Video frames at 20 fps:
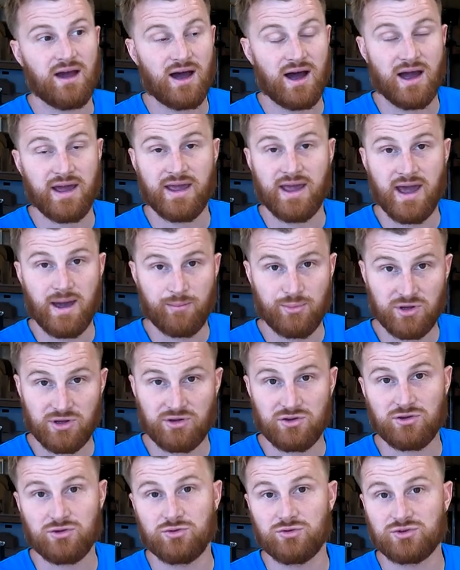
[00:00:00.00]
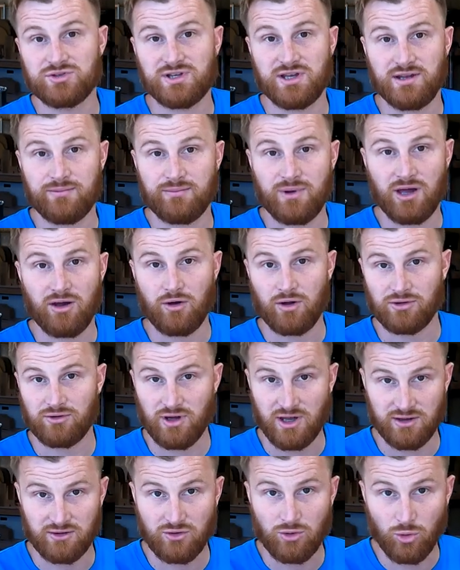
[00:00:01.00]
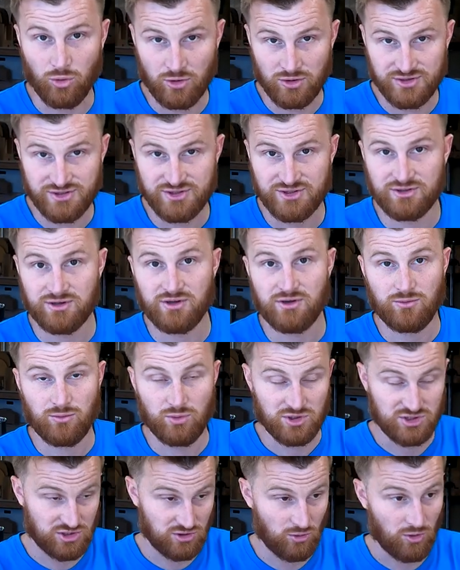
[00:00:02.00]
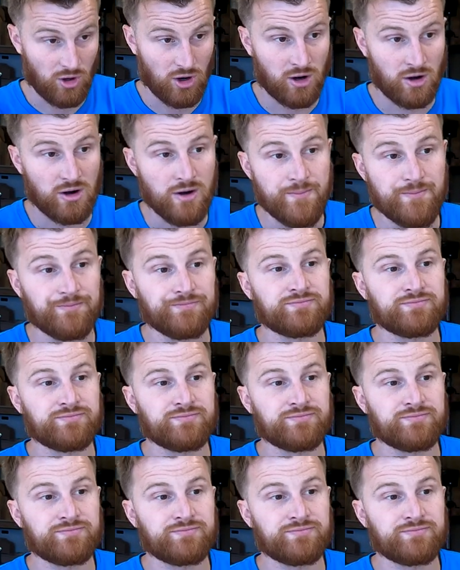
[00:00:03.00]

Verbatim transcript: I happen to use in my online course, which you are,